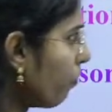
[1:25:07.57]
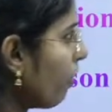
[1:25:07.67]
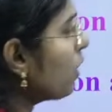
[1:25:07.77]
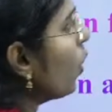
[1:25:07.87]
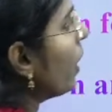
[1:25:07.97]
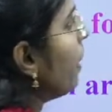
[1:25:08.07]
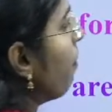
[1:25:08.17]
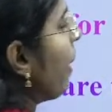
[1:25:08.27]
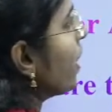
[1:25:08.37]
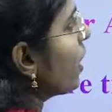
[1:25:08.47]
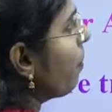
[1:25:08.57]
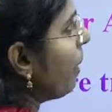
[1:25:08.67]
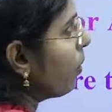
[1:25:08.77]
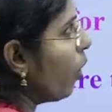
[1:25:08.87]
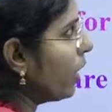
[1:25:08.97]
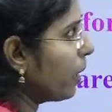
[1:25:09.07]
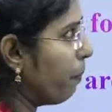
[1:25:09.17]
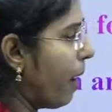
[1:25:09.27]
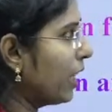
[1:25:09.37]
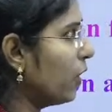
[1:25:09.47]
So, in major metabolic
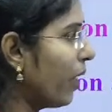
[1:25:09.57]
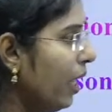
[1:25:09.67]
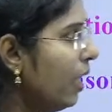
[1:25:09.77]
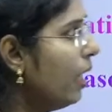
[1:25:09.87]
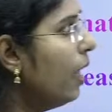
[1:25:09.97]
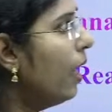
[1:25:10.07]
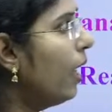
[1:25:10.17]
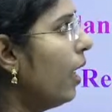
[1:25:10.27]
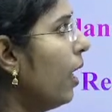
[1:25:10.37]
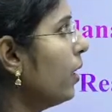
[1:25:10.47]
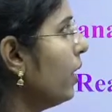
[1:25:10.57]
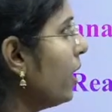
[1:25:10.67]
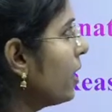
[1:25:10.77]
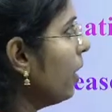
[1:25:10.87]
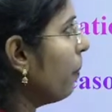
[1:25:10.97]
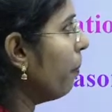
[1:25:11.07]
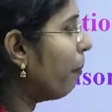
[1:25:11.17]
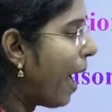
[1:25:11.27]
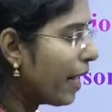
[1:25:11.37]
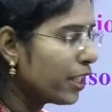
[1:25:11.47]
pathway, this
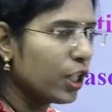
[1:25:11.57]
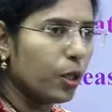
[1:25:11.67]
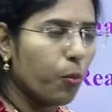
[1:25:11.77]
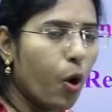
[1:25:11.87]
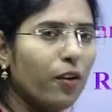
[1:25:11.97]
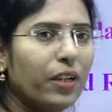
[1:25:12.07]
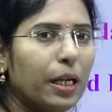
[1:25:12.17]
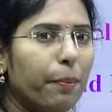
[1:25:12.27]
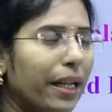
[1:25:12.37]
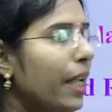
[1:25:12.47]
paracetamol will be